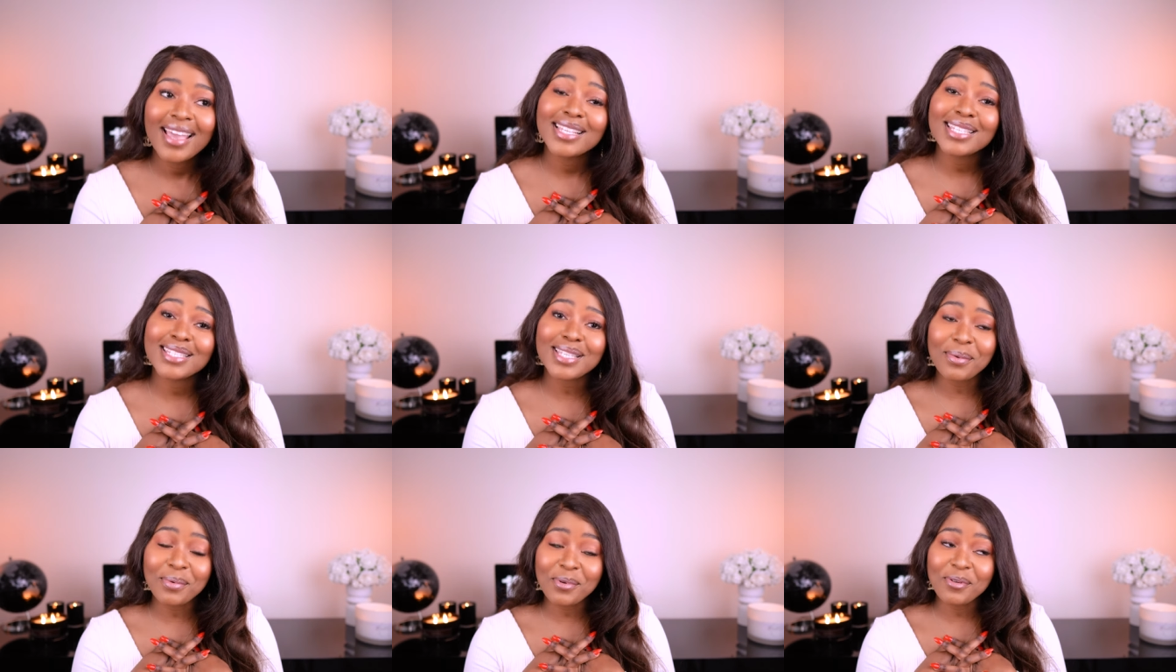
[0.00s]

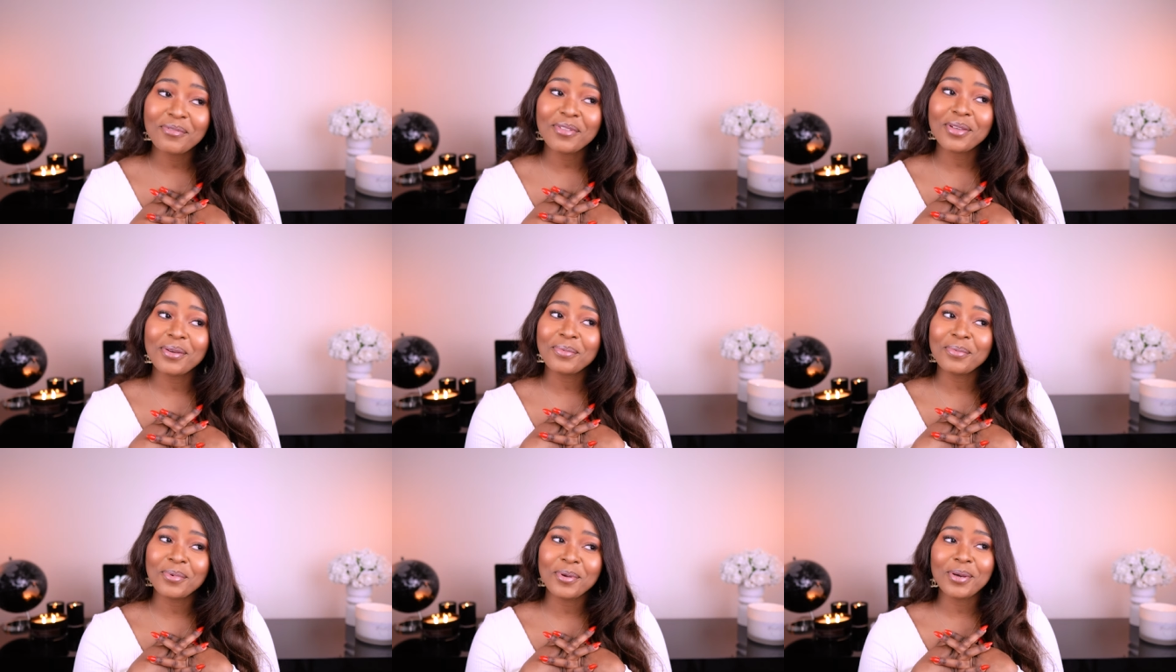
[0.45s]
some of
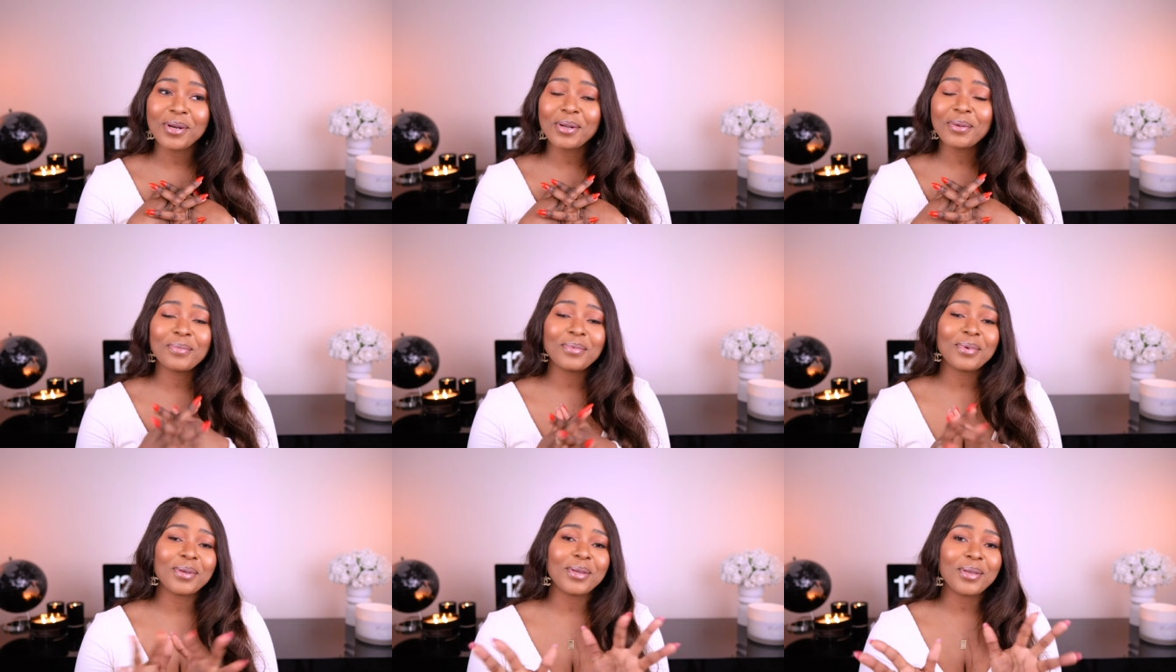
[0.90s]
them got
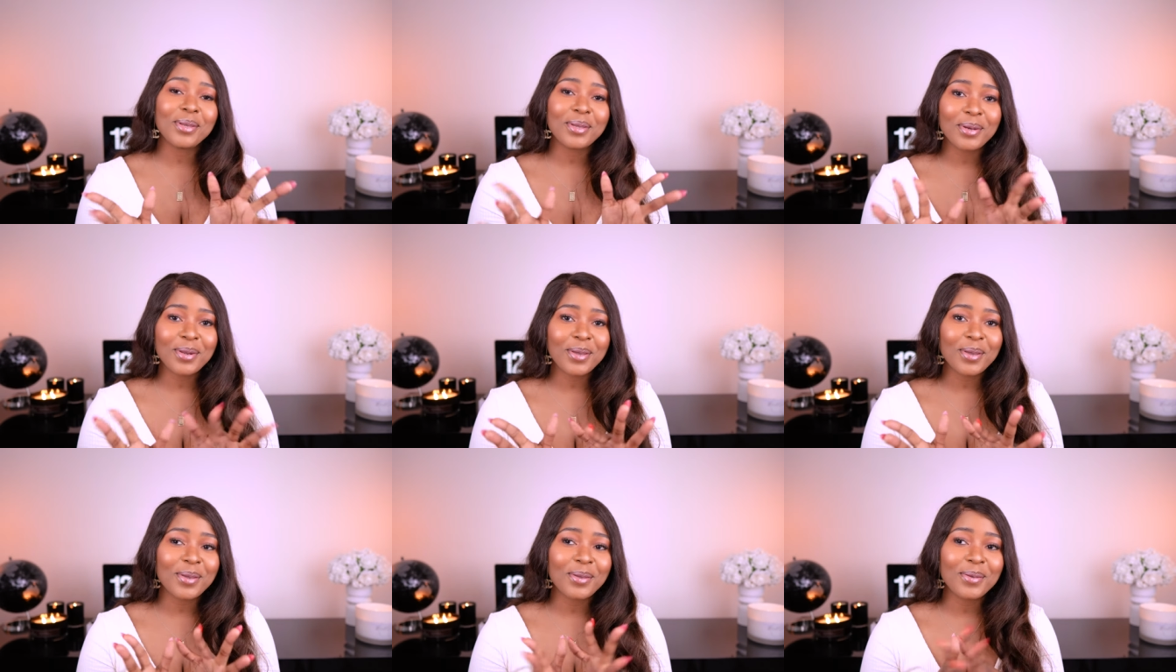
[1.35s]
a bit,
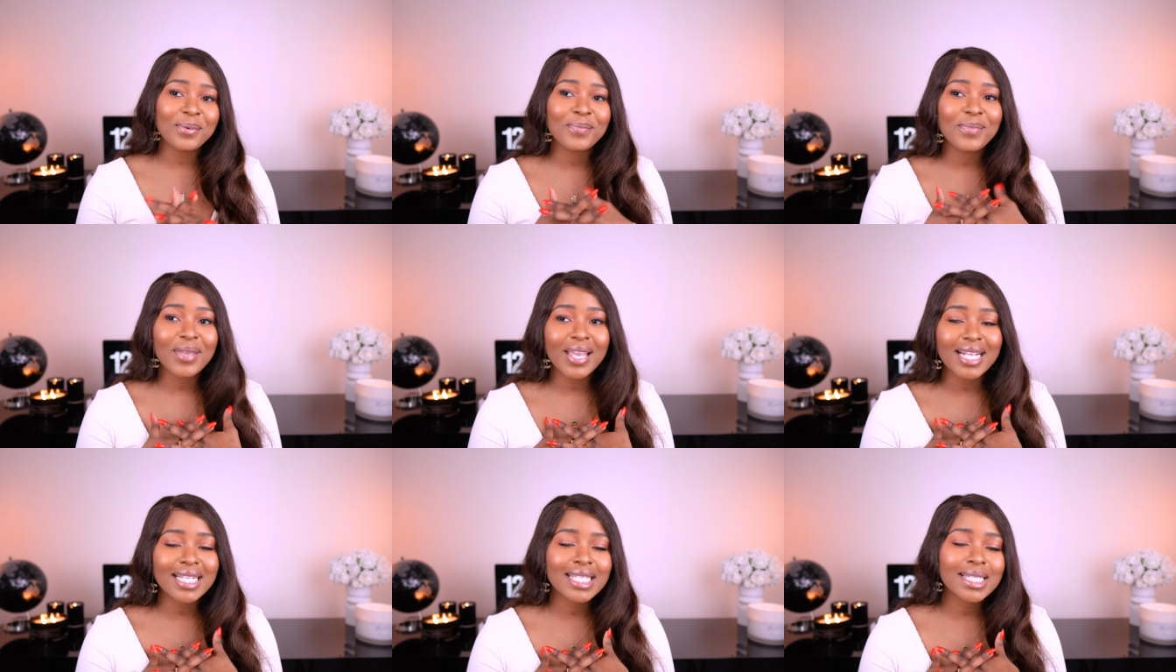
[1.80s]
you
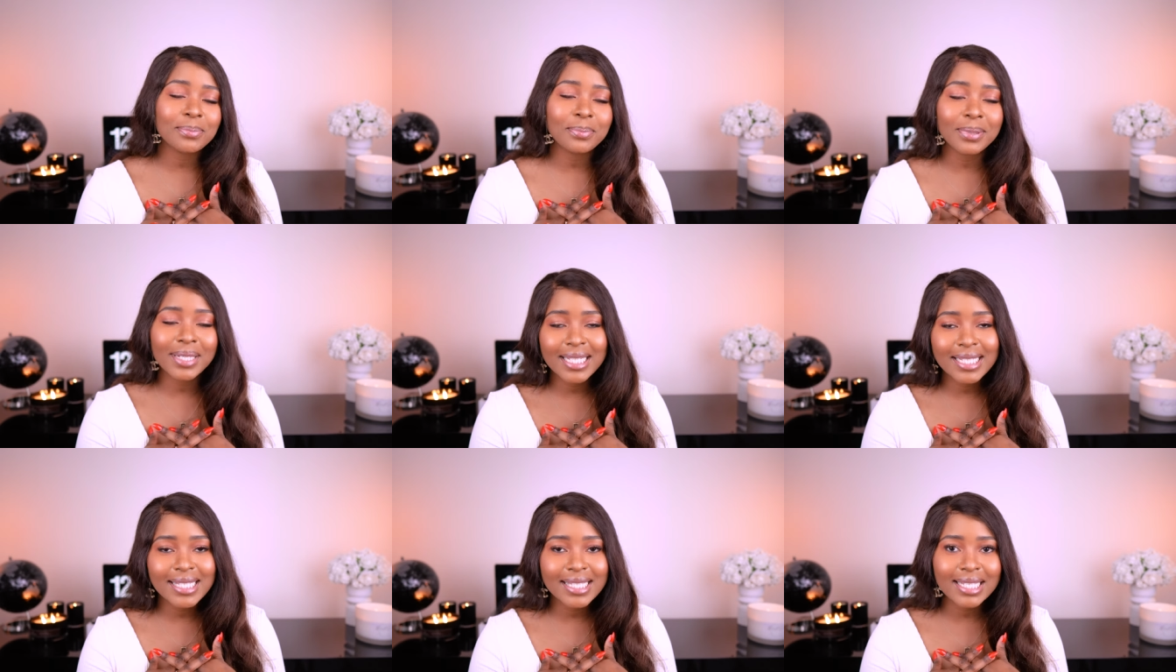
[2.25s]
know,
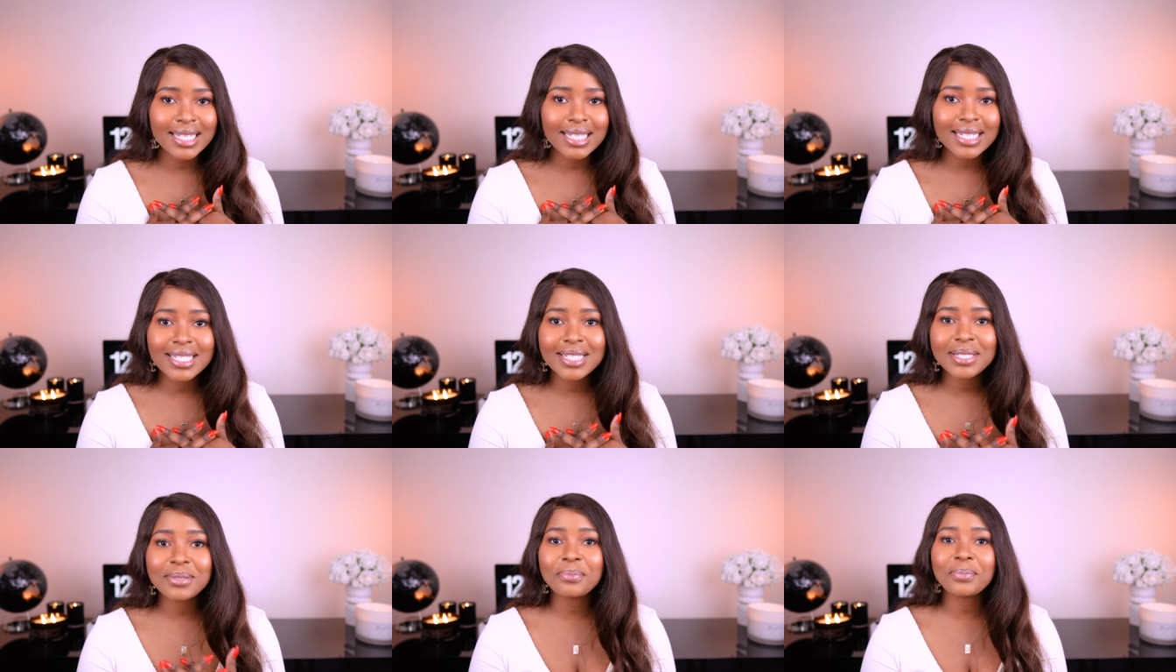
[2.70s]

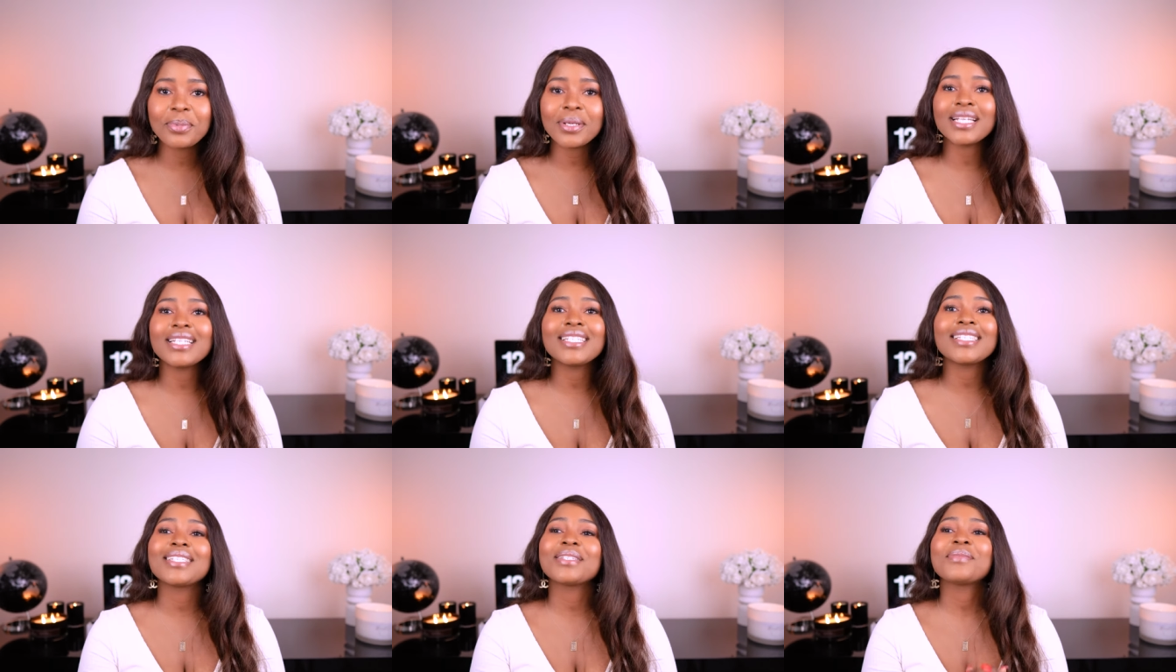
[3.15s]
explicit,
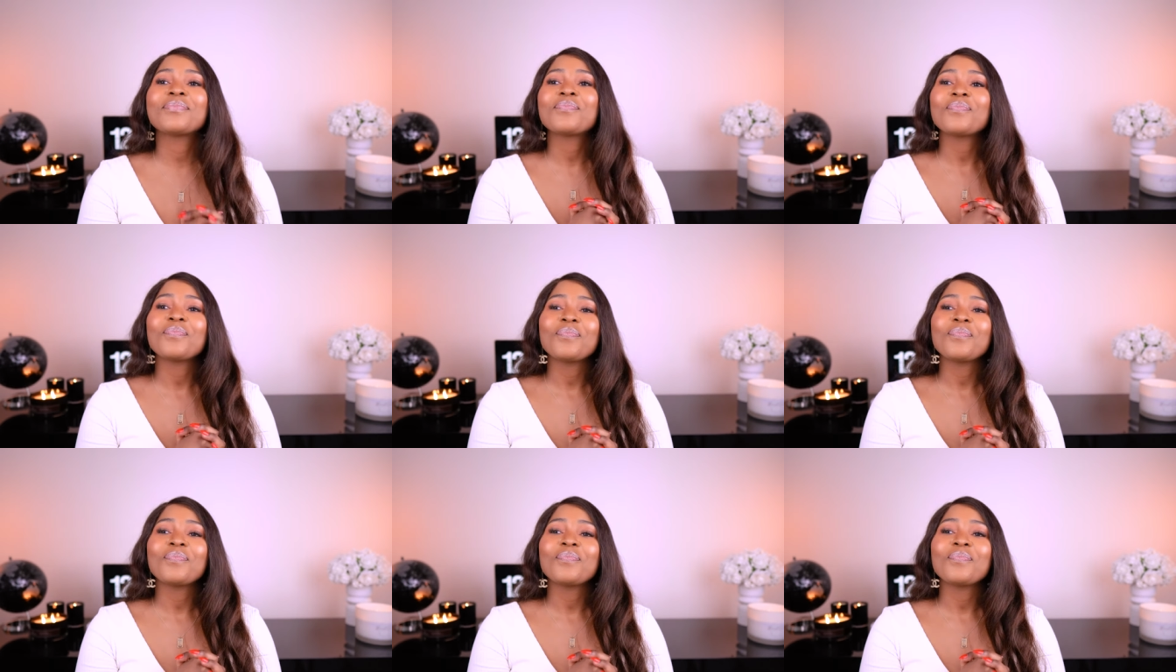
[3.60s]
but